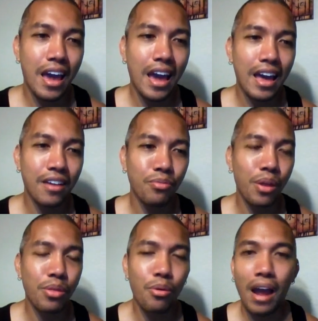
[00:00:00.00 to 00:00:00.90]
And
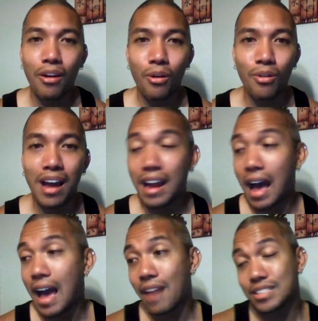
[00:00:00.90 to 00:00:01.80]
whether or not
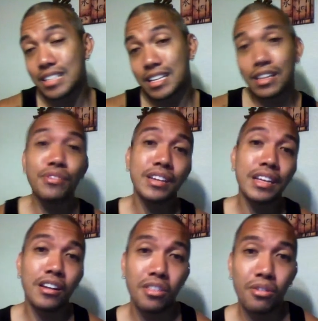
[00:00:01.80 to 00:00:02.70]
I have a
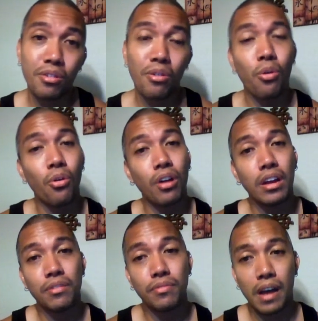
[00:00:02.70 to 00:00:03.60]
significant other, or
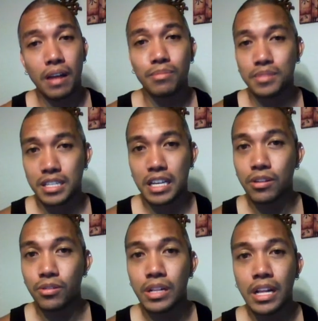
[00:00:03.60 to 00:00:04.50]
if I'm
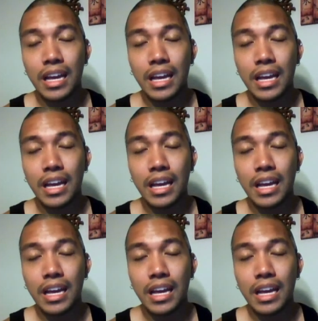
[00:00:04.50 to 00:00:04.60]
single,